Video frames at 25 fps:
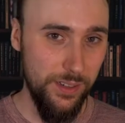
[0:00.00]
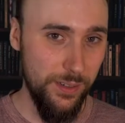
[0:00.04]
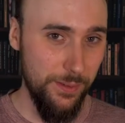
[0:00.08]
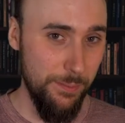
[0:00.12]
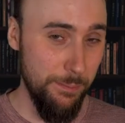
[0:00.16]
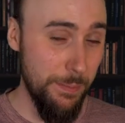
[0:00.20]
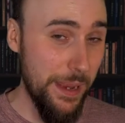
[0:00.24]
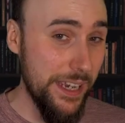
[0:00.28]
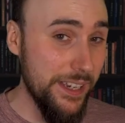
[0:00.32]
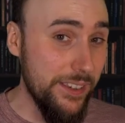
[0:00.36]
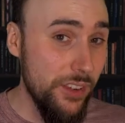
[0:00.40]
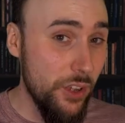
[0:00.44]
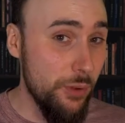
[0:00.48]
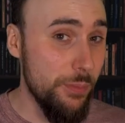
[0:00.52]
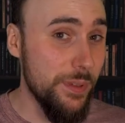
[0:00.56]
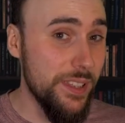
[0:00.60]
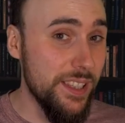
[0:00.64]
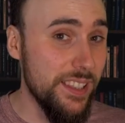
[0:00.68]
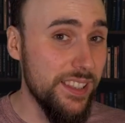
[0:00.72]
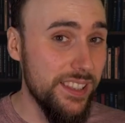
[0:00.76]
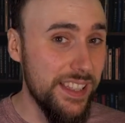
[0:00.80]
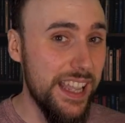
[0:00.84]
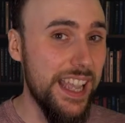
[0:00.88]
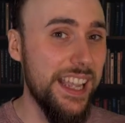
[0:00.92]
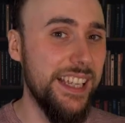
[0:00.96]
Make no
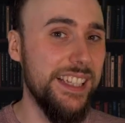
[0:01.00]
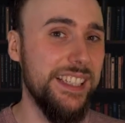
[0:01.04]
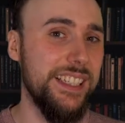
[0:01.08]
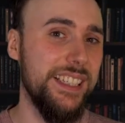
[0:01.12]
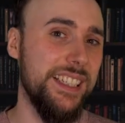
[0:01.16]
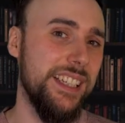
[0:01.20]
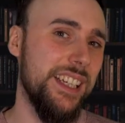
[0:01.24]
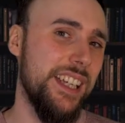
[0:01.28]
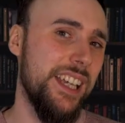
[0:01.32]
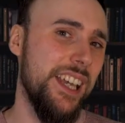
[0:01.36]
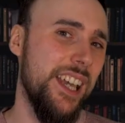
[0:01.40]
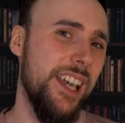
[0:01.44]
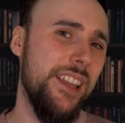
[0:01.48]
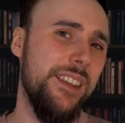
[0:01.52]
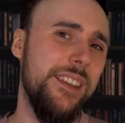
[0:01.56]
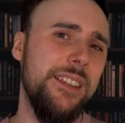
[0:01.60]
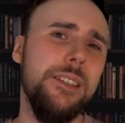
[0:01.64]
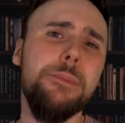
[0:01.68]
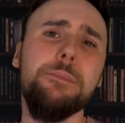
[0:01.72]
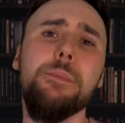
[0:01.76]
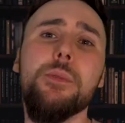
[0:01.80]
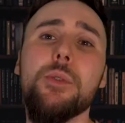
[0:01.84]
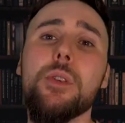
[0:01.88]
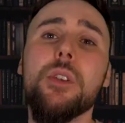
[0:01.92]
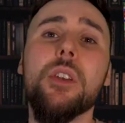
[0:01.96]
mistake, this
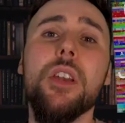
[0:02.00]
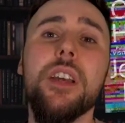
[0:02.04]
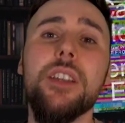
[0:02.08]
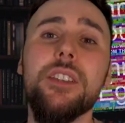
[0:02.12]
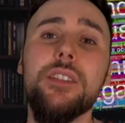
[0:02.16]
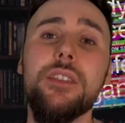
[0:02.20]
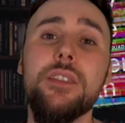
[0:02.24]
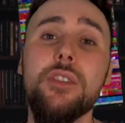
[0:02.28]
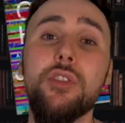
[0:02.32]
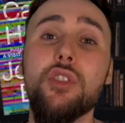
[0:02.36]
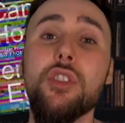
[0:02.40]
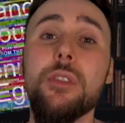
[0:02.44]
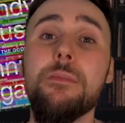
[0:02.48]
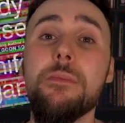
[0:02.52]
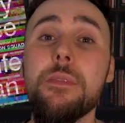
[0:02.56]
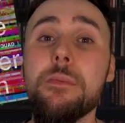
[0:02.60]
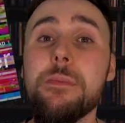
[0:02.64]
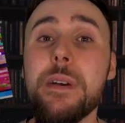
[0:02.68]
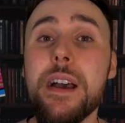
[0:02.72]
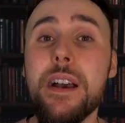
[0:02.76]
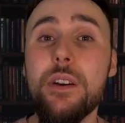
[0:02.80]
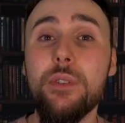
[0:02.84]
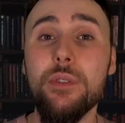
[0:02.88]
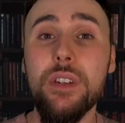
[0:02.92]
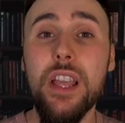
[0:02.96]
book likes to jump
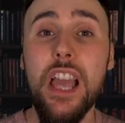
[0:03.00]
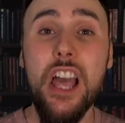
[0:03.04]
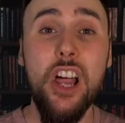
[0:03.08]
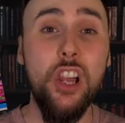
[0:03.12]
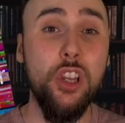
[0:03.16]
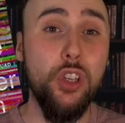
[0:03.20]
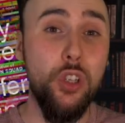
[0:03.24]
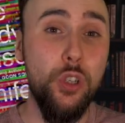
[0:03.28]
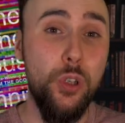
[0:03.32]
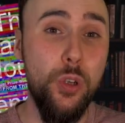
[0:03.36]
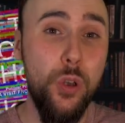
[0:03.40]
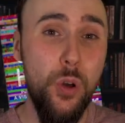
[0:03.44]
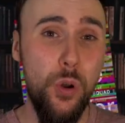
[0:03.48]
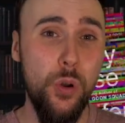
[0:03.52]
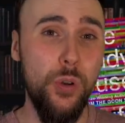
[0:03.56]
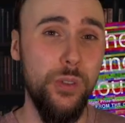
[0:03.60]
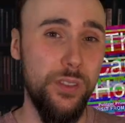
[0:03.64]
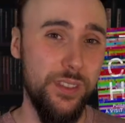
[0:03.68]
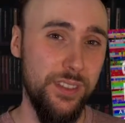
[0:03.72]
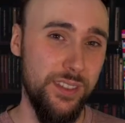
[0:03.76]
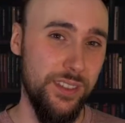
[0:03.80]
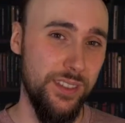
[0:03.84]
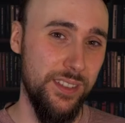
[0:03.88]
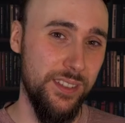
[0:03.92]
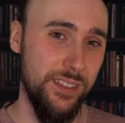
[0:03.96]
about a
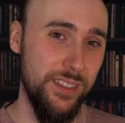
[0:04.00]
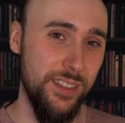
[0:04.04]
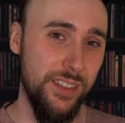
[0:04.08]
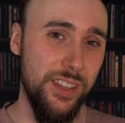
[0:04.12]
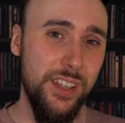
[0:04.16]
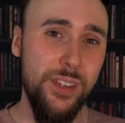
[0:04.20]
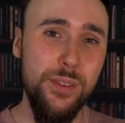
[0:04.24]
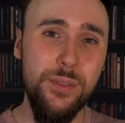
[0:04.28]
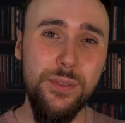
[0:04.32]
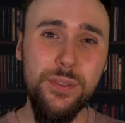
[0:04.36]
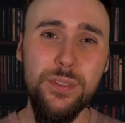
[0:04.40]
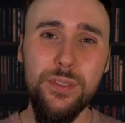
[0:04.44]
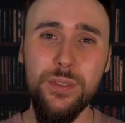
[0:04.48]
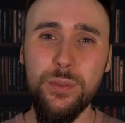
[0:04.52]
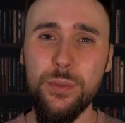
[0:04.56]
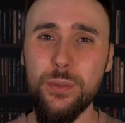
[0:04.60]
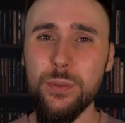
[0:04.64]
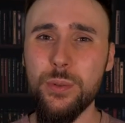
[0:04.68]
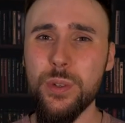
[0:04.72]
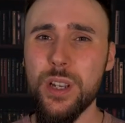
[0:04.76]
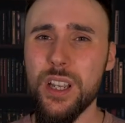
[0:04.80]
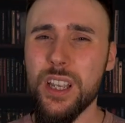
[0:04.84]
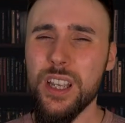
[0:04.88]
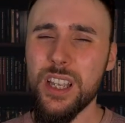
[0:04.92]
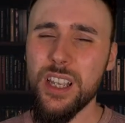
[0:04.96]
lot, and to those
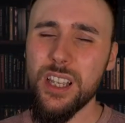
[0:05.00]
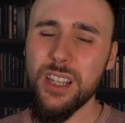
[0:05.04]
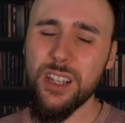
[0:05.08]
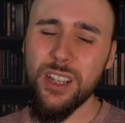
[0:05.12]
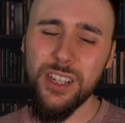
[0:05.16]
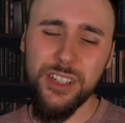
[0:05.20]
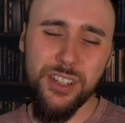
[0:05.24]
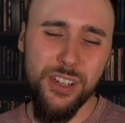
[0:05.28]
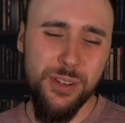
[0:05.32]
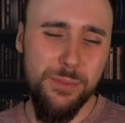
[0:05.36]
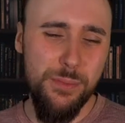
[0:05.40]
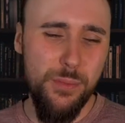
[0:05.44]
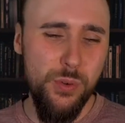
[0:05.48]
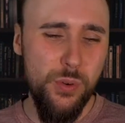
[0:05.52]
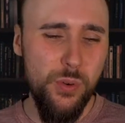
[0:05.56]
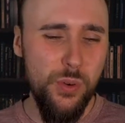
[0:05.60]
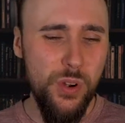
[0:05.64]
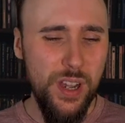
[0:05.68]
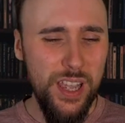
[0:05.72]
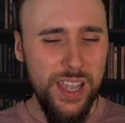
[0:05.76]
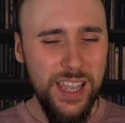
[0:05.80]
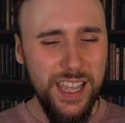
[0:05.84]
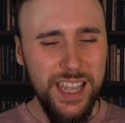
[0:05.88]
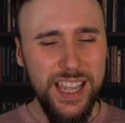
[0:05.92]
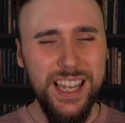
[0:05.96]
who like a
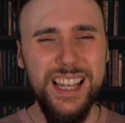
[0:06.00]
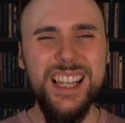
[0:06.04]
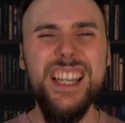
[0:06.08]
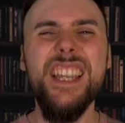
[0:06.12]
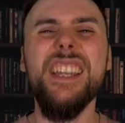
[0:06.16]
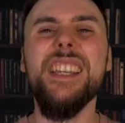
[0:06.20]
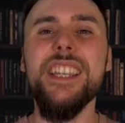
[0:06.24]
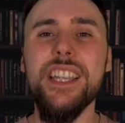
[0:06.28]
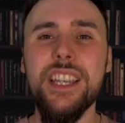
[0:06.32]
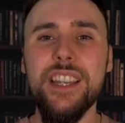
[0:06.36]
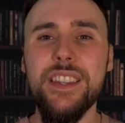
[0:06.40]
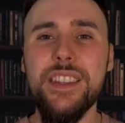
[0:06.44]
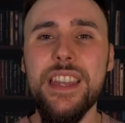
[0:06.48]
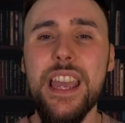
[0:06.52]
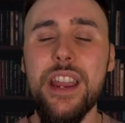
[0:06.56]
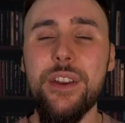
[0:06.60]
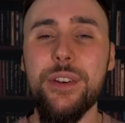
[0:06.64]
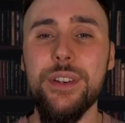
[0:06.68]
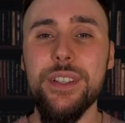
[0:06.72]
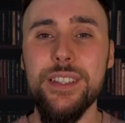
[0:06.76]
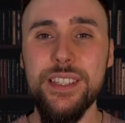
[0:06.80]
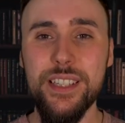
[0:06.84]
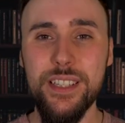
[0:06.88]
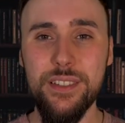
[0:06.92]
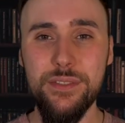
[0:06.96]
more linear
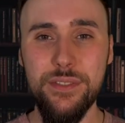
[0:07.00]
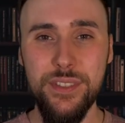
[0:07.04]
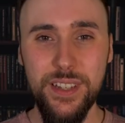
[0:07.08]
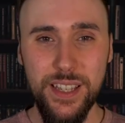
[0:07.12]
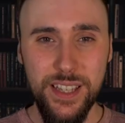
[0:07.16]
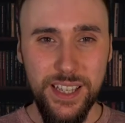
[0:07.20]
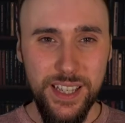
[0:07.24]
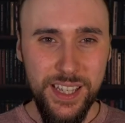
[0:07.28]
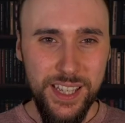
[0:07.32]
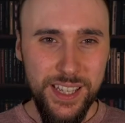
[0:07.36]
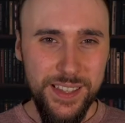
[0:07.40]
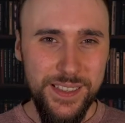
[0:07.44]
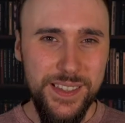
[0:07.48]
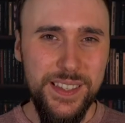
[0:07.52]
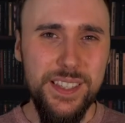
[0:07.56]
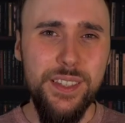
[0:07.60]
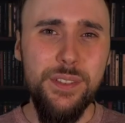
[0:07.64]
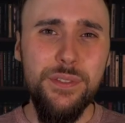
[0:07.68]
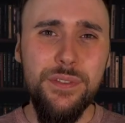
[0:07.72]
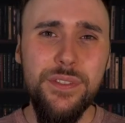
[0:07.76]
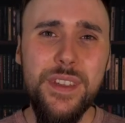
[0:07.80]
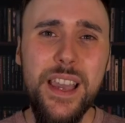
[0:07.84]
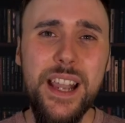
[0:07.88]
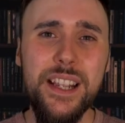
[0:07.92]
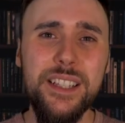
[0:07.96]
narrative, this
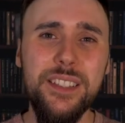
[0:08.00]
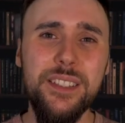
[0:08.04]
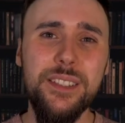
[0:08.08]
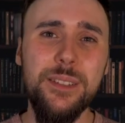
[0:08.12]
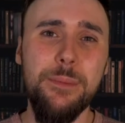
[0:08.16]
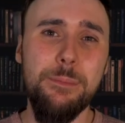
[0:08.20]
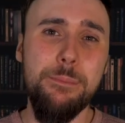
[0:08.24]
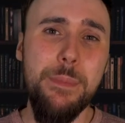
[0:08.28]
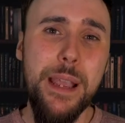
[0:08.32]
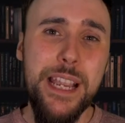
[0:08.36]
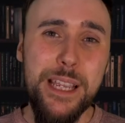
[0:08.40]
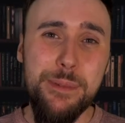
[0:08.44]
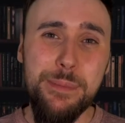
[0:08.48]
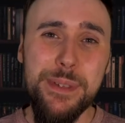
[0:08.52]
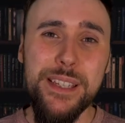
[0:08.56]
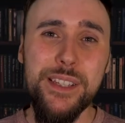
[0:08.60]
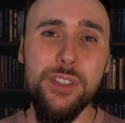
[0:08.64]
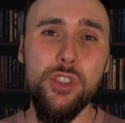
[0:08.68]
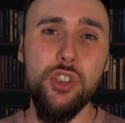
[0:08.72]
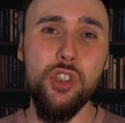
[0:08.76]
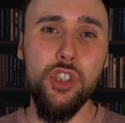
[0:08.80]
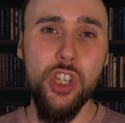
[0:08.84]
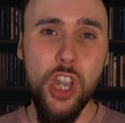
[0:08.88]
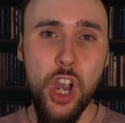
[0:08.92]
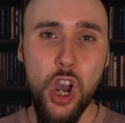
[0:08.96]
effect may be
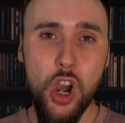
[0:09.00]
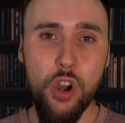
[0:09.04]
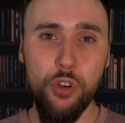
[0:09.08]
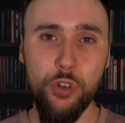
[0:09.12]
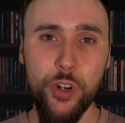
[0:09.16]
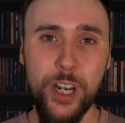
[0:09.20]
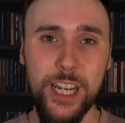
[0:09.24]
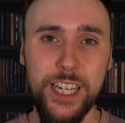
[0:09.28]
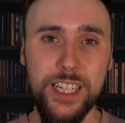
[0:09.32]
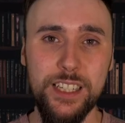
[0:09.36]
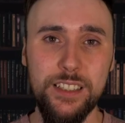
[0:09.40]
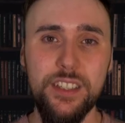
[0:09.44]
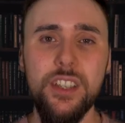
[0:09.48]
jarring.